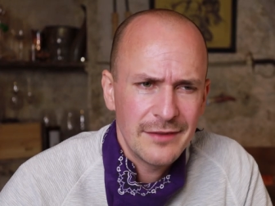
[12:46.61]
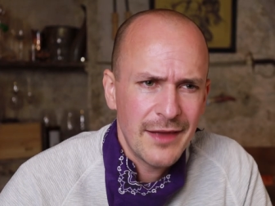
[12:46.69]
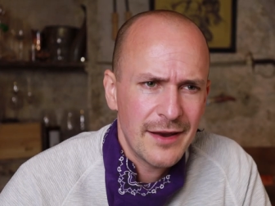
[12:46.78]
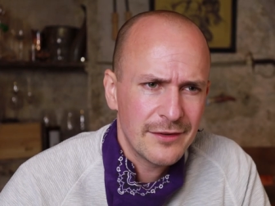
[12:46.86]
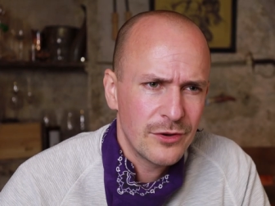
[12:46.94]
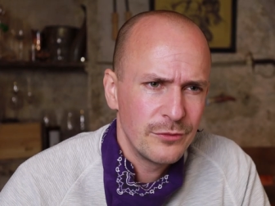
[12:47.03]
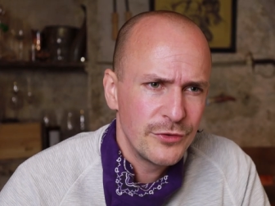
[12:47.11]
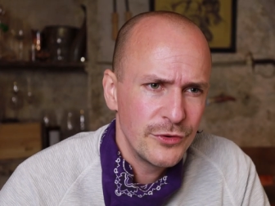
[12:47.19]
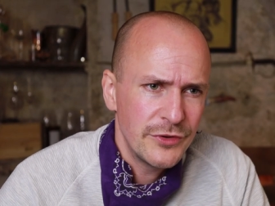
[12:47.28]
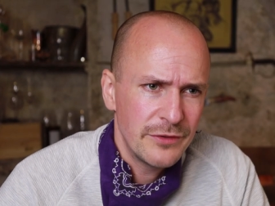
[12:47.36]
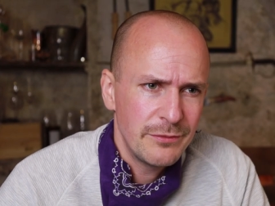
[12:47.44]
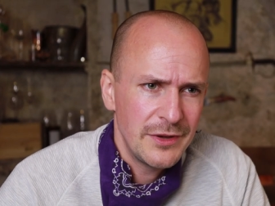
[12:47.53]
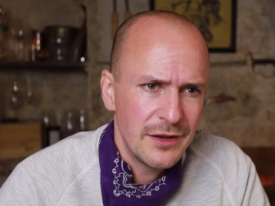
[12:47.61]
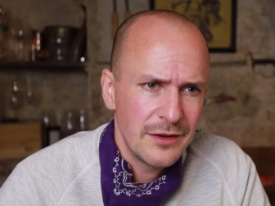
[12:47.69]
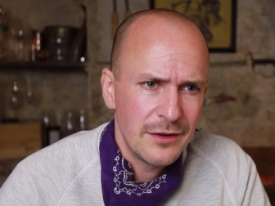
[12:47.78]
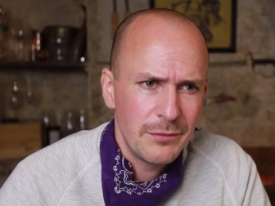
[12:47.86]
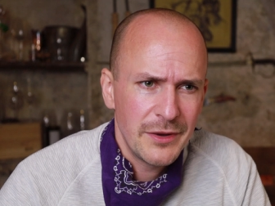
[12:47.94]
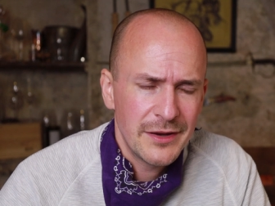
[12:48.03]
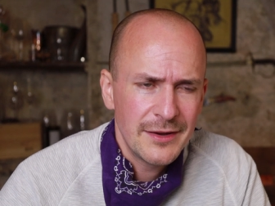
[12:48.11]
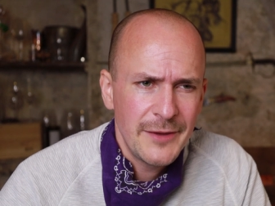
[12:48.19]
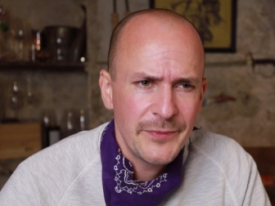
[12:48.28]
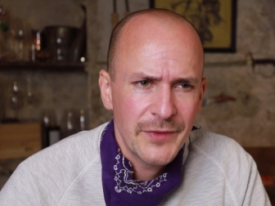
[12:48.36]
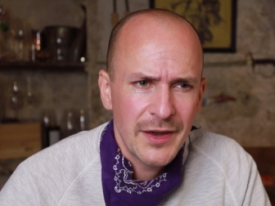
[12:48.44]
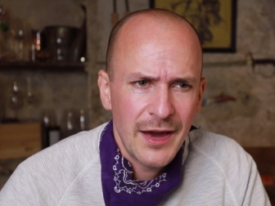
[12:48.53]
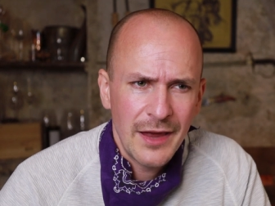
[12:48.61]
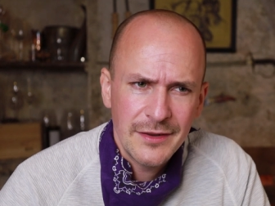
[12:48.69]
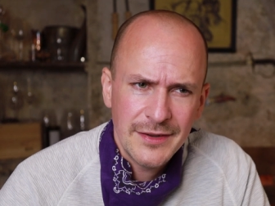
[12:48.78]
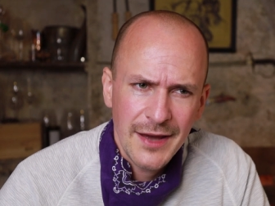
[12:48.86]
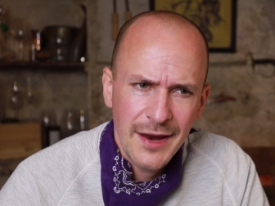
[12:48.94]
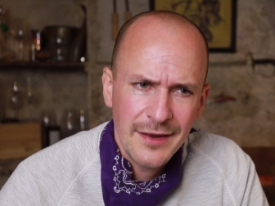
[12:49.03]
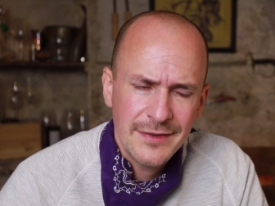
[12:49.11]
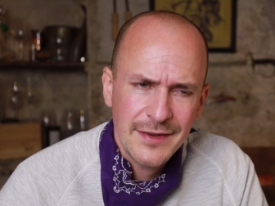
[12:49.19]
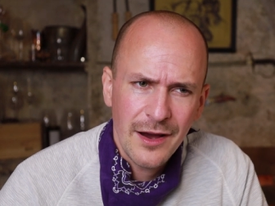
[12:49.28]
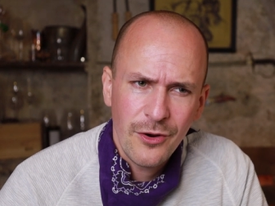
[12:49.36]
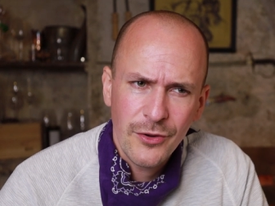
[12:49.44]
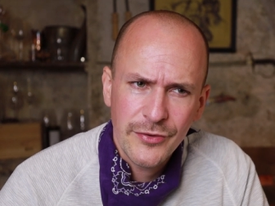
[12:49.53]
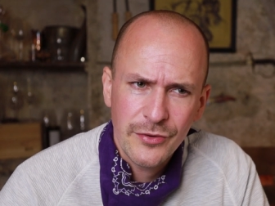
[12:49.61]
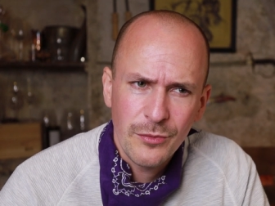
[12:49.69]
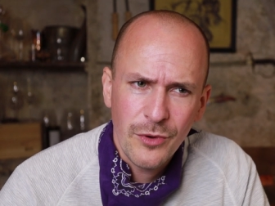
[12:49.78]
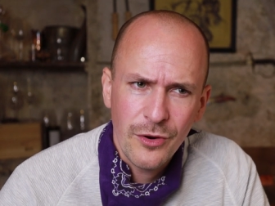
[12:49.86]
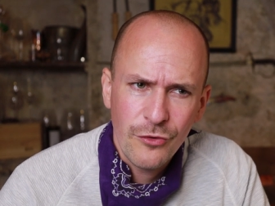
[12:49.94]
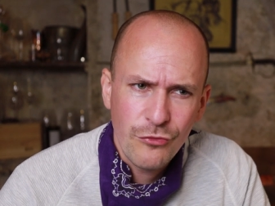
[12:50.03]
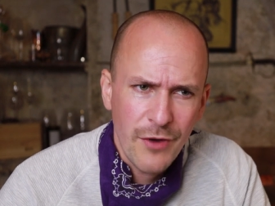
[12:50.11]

and that confuses me a little bit. And the tannins are also more